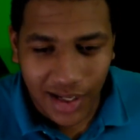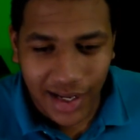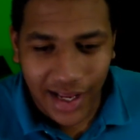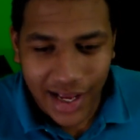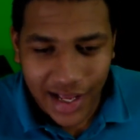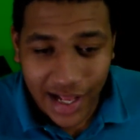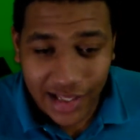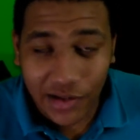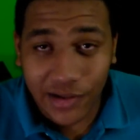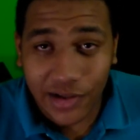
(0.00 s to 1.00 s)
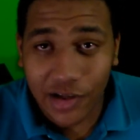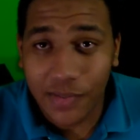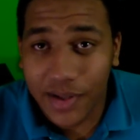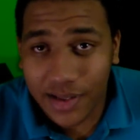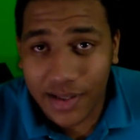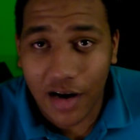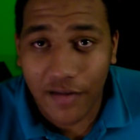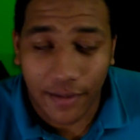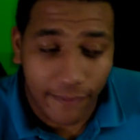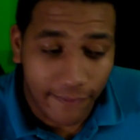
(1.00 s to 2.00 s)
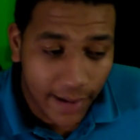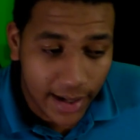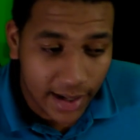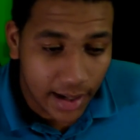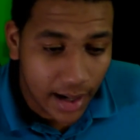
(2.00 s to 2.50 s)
Like, that's so stupid, it's not even funny.